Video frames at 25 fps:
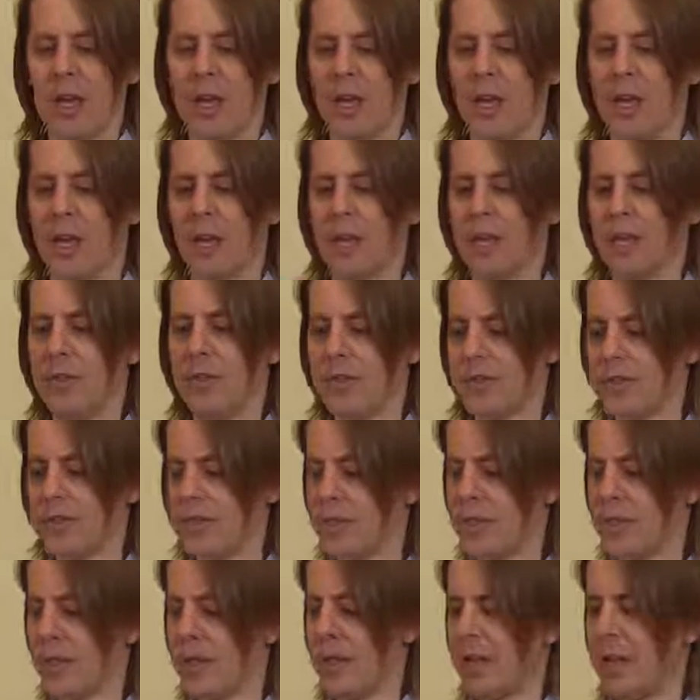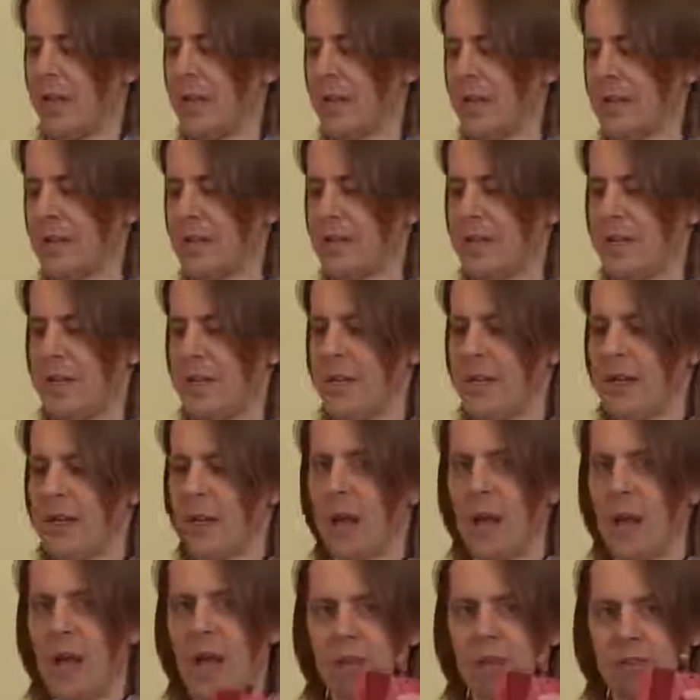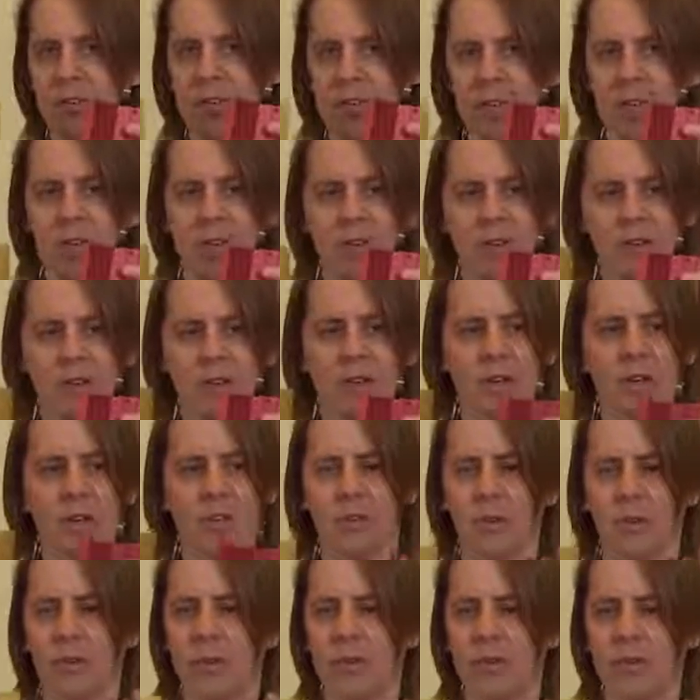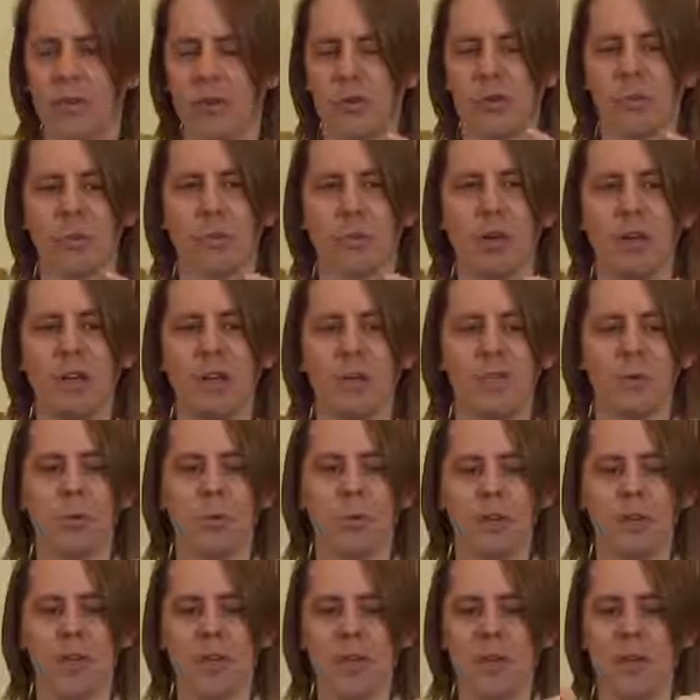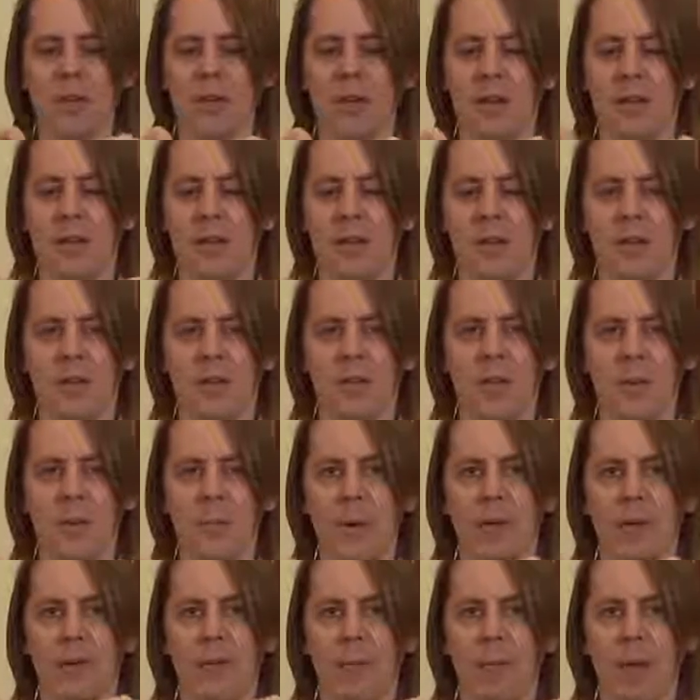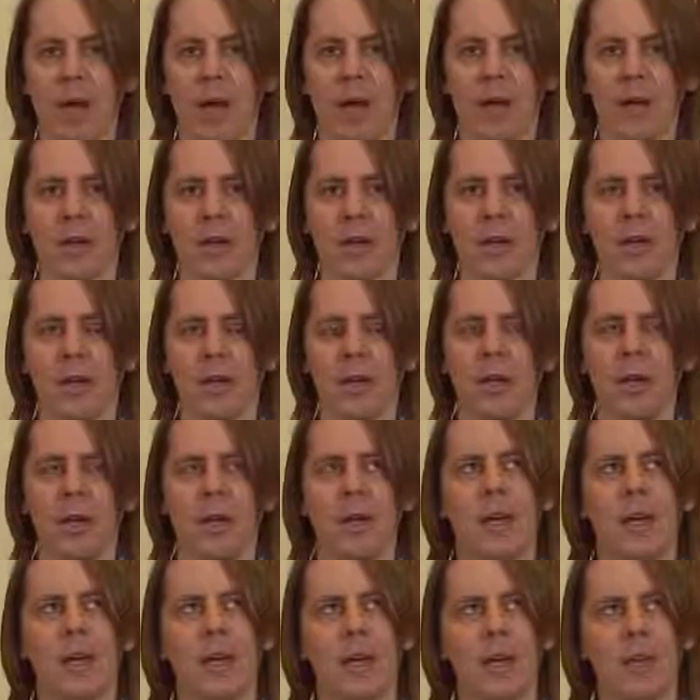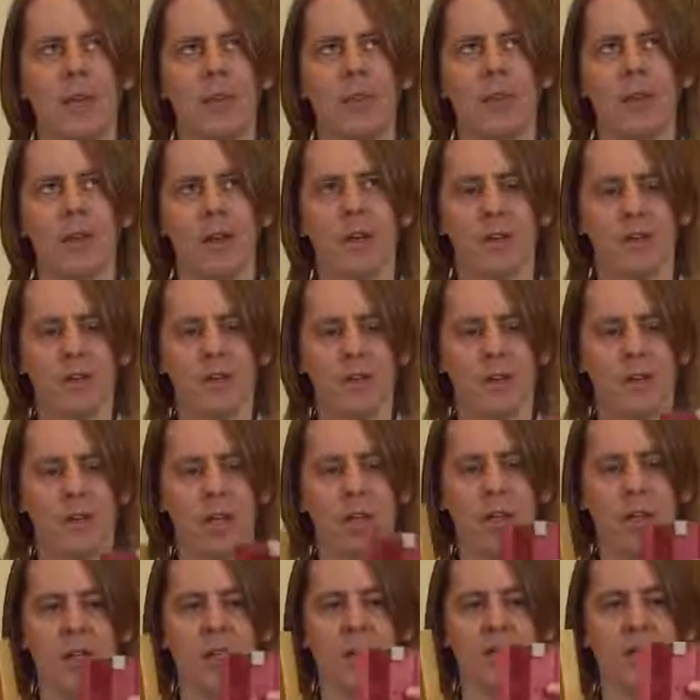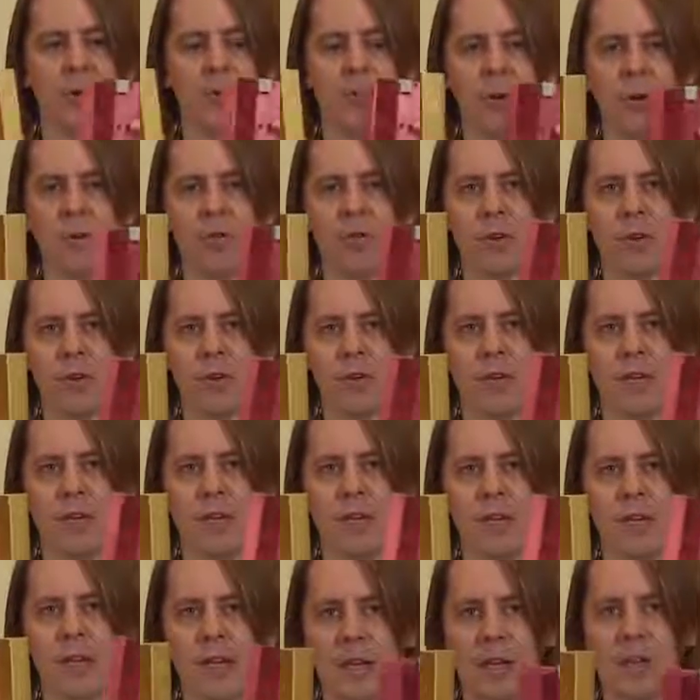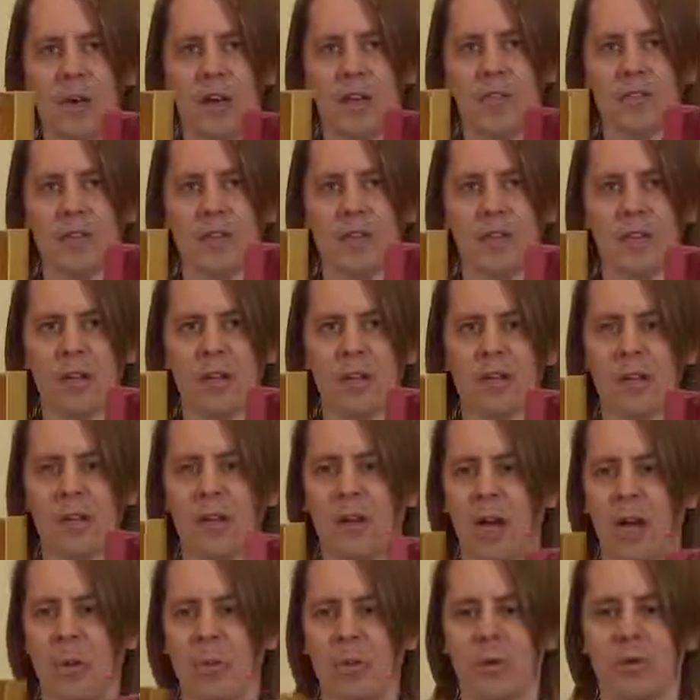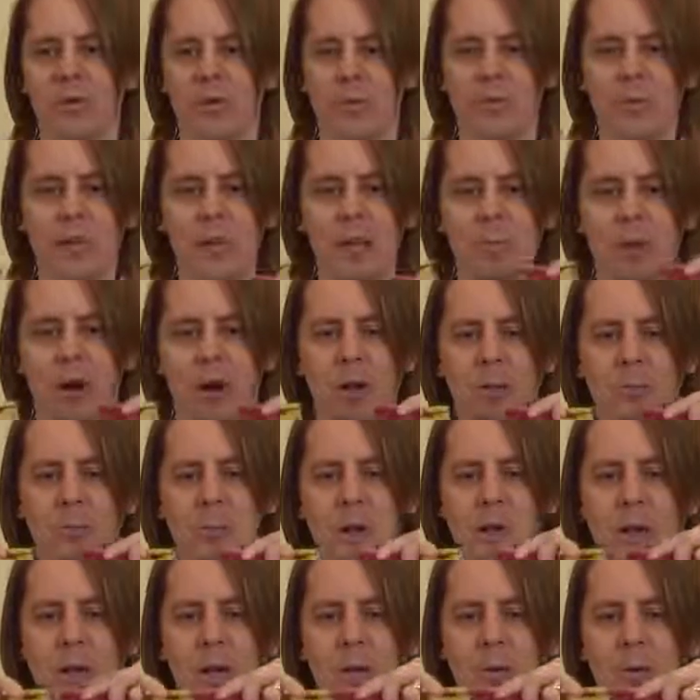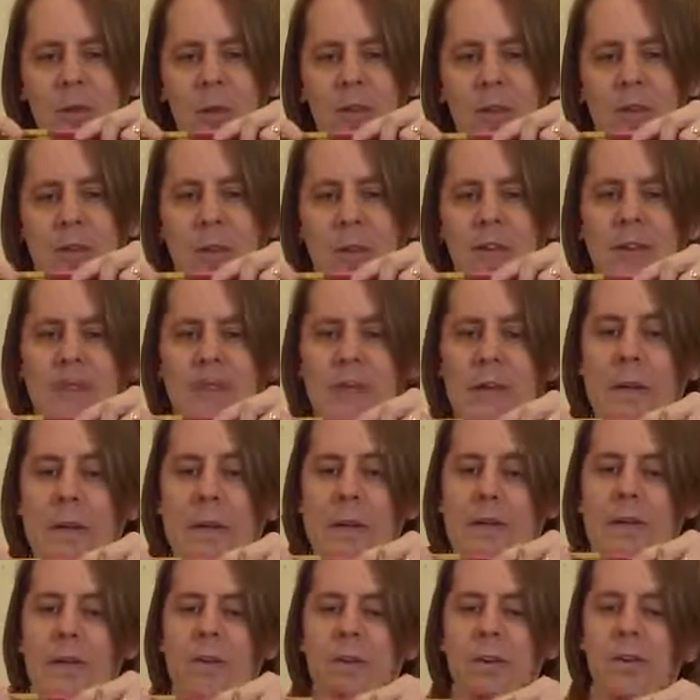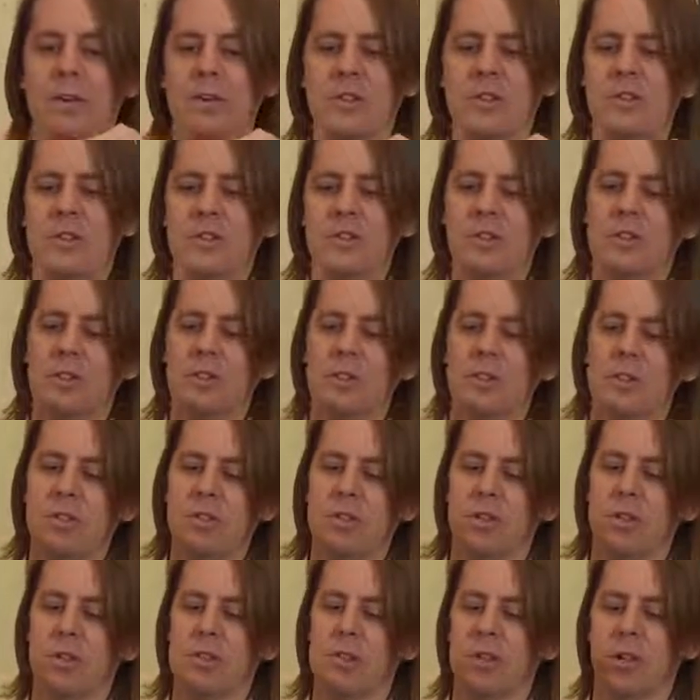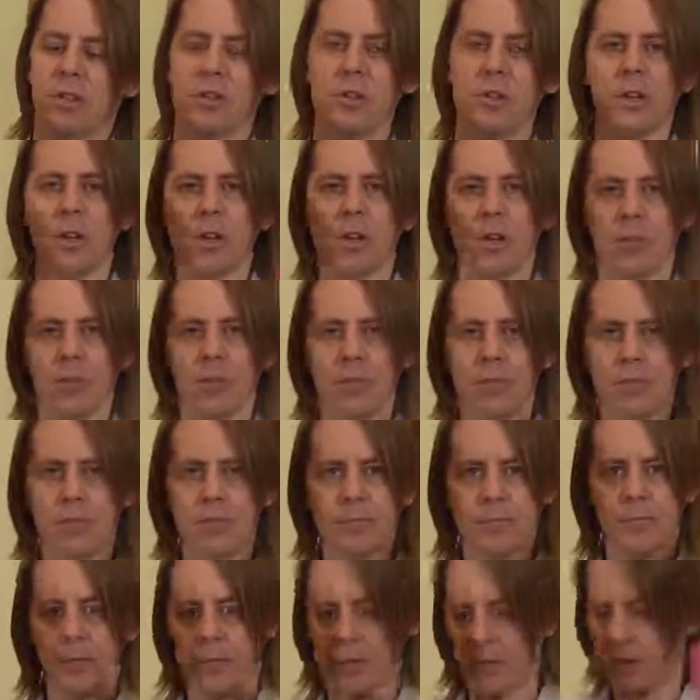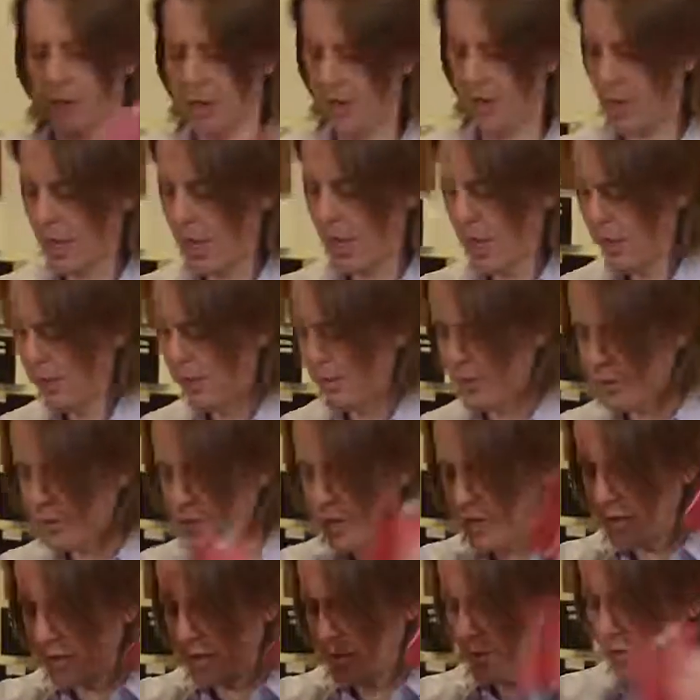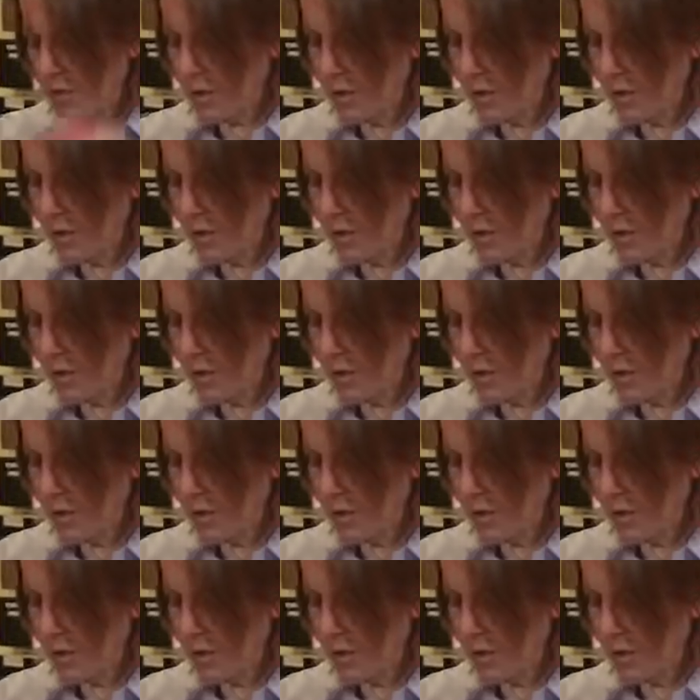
And this is the elastic end. So these are springs, and when they hit, they bounce back. And this is the perfectly inelastic end. I put some tape on them, and when they hit, they're stuck together. All right? So these